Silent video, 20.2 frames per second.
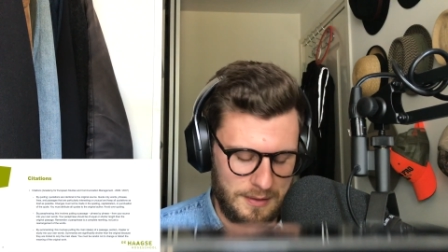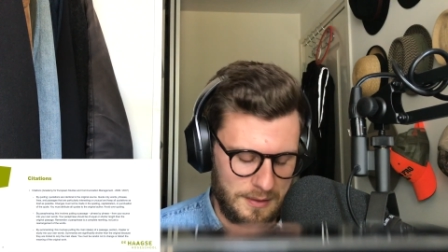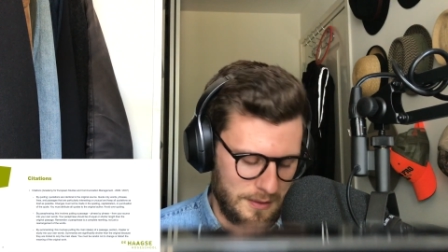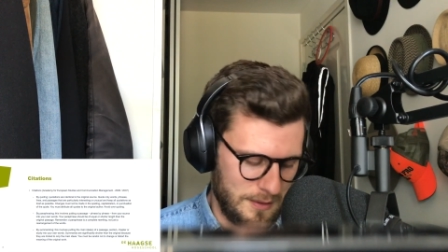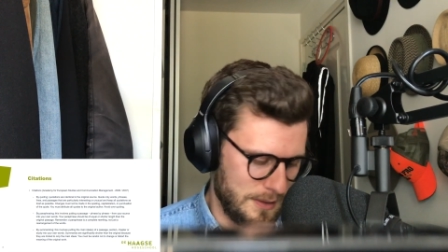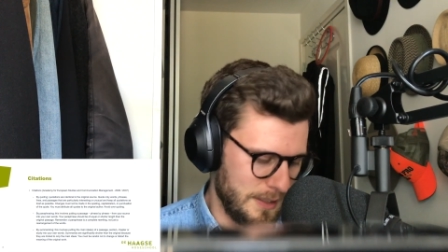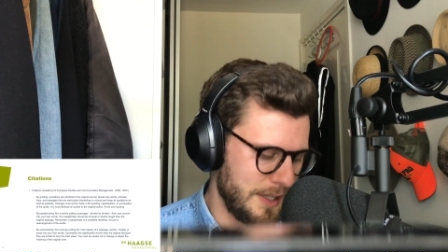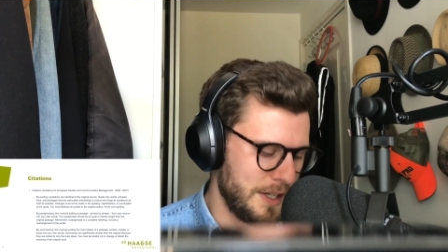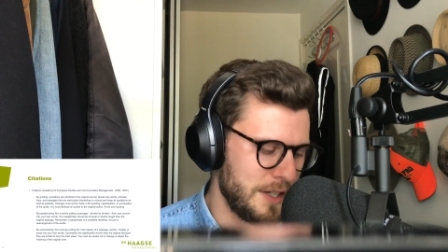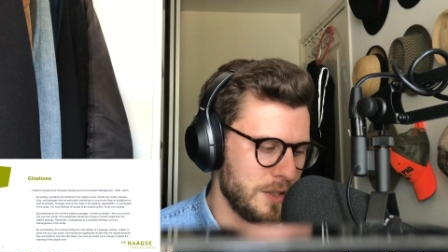
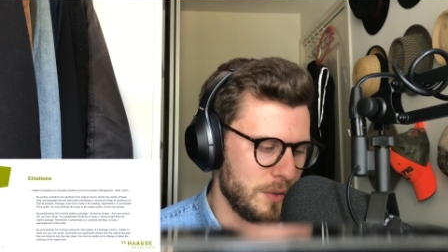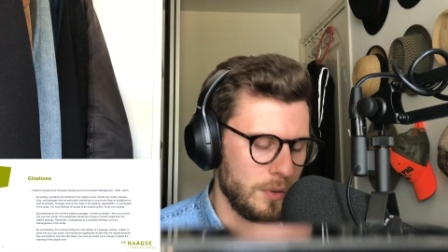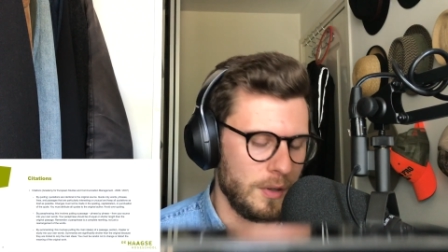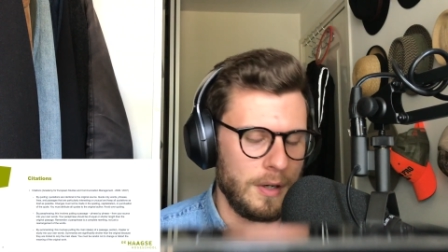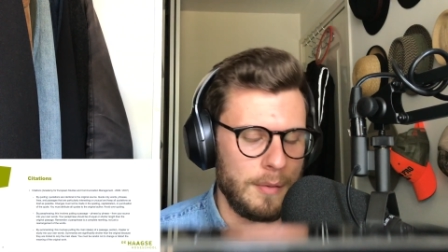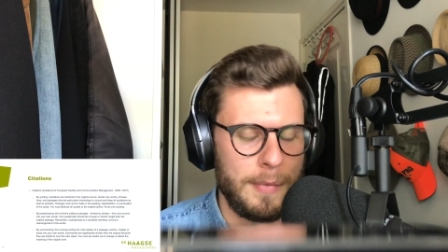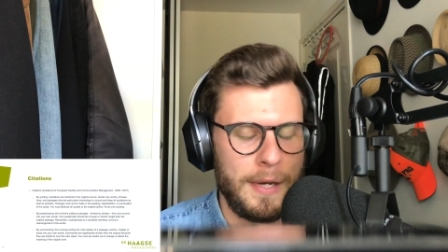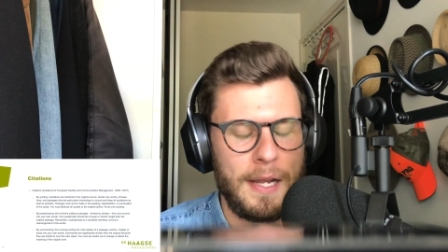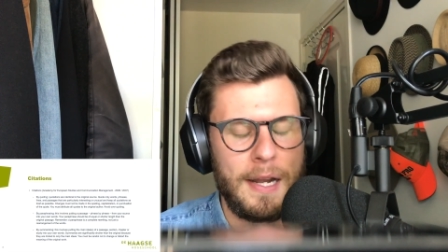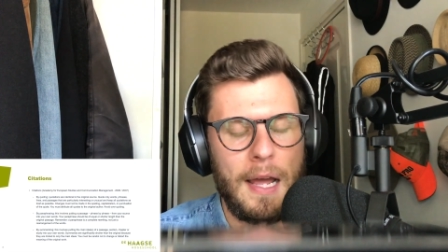I need to work on
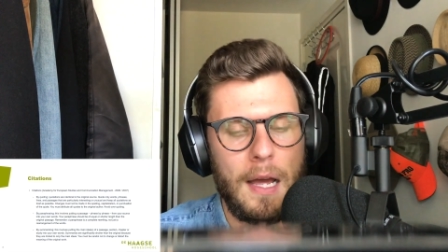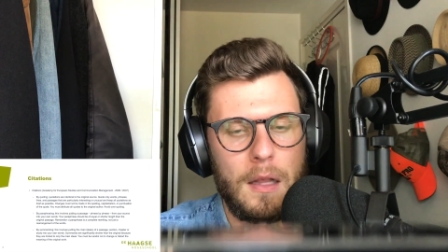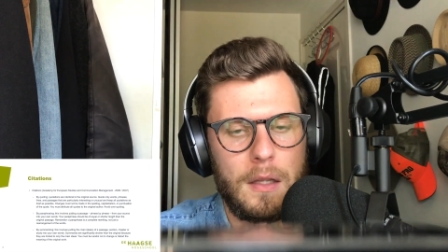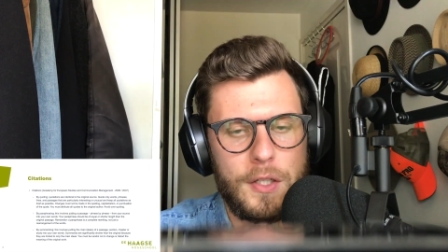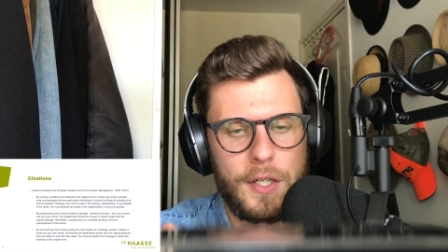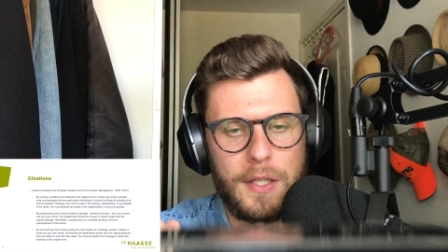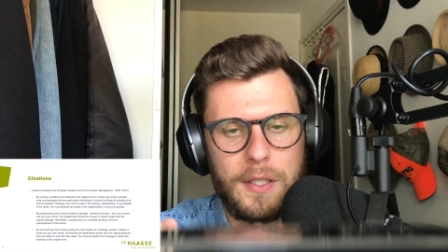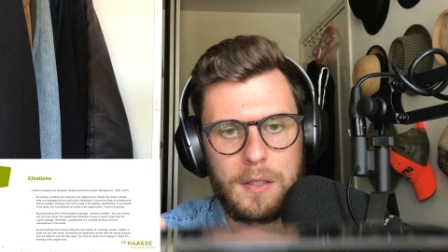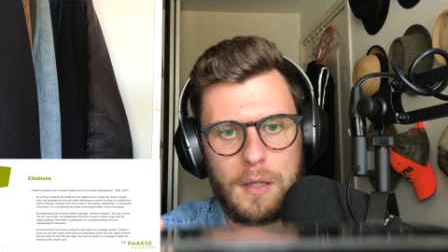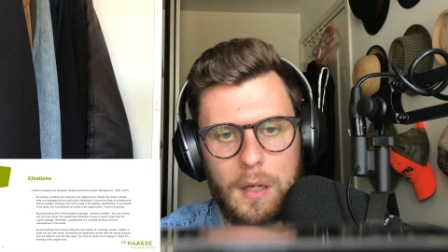my
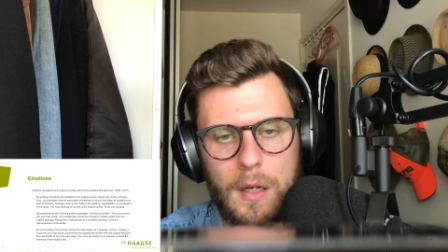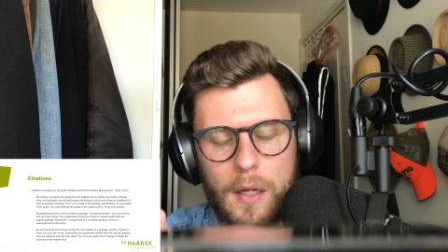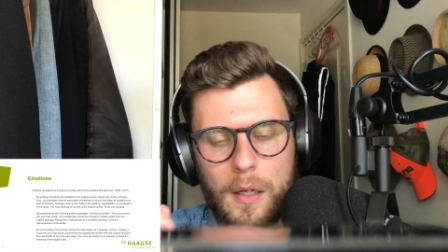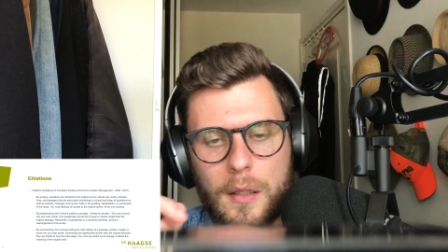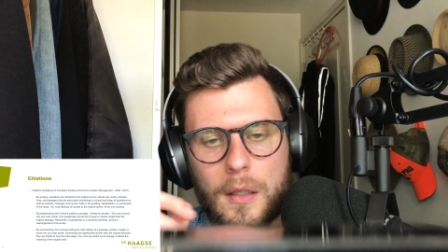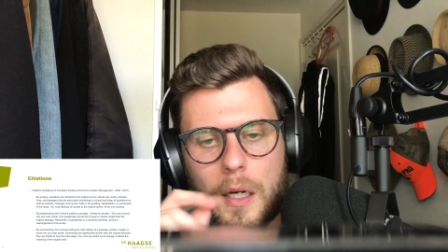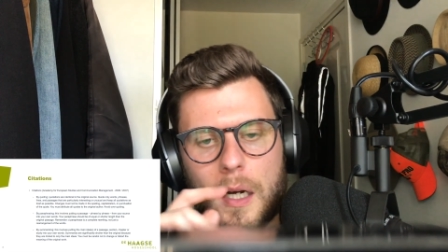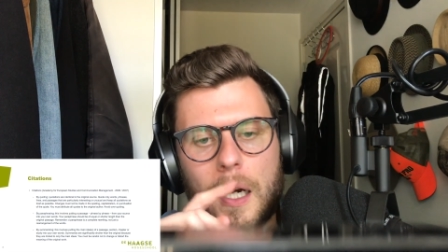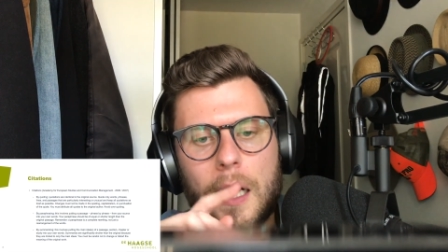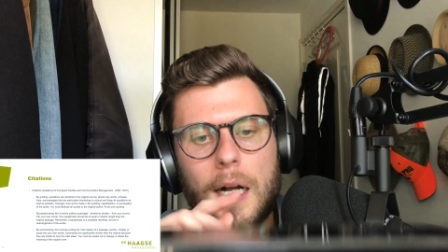analogies, God.
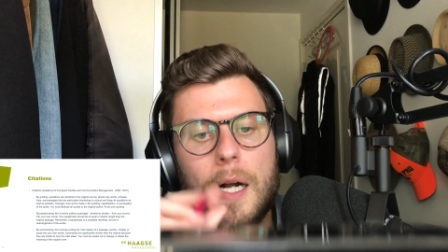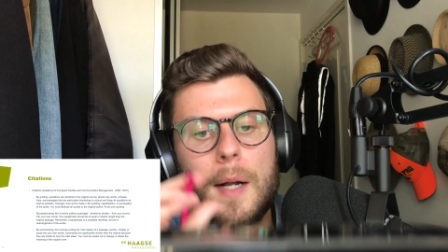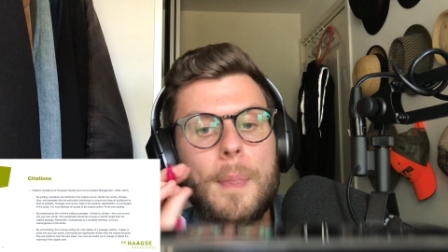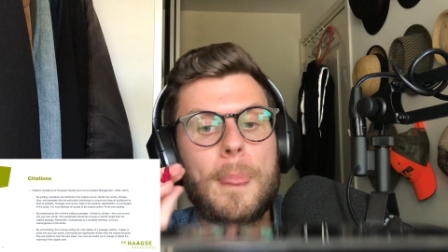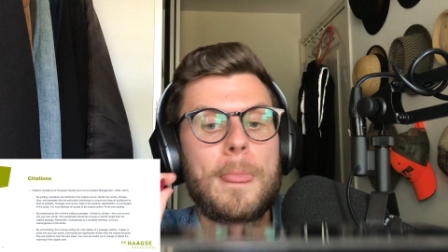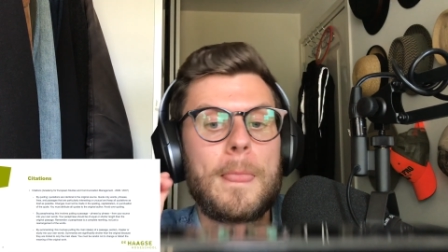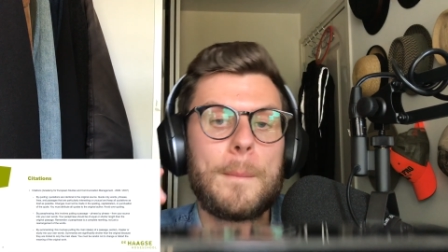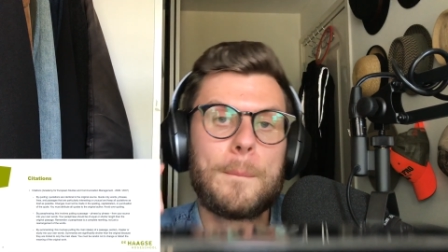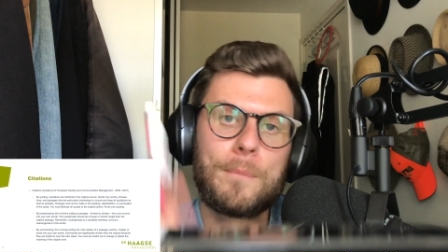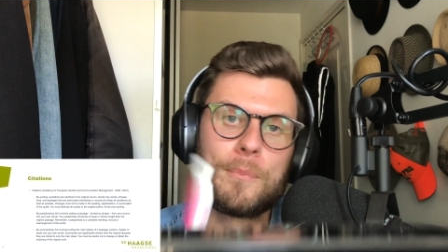
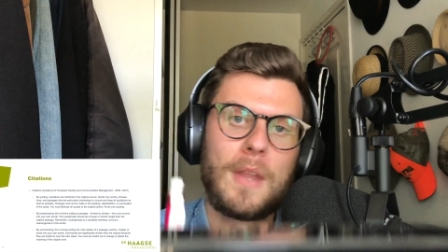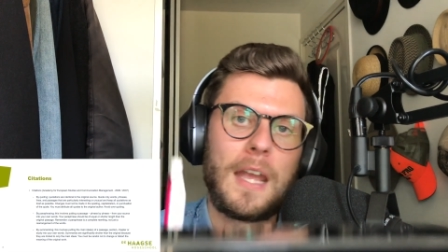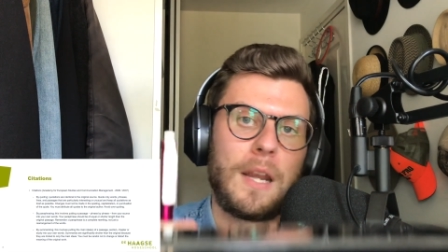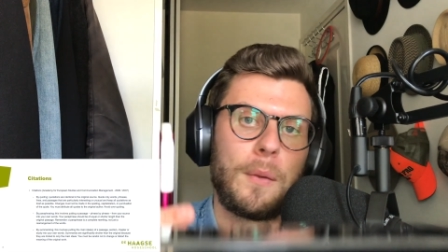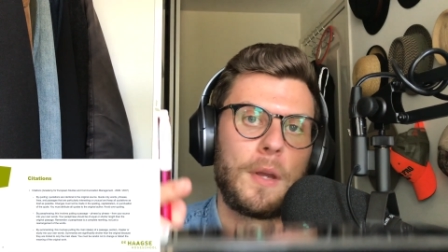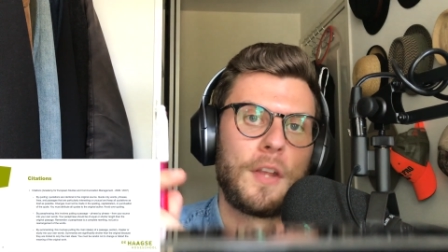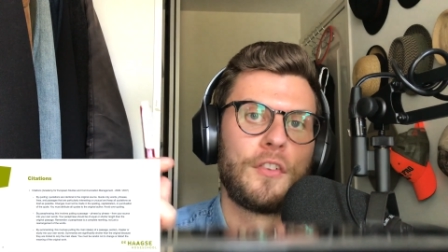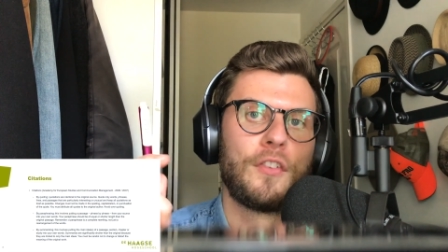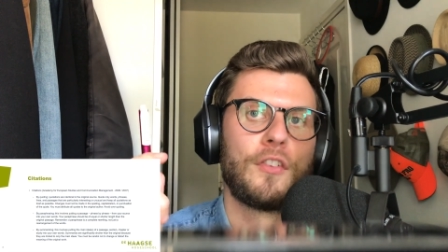Anyways, so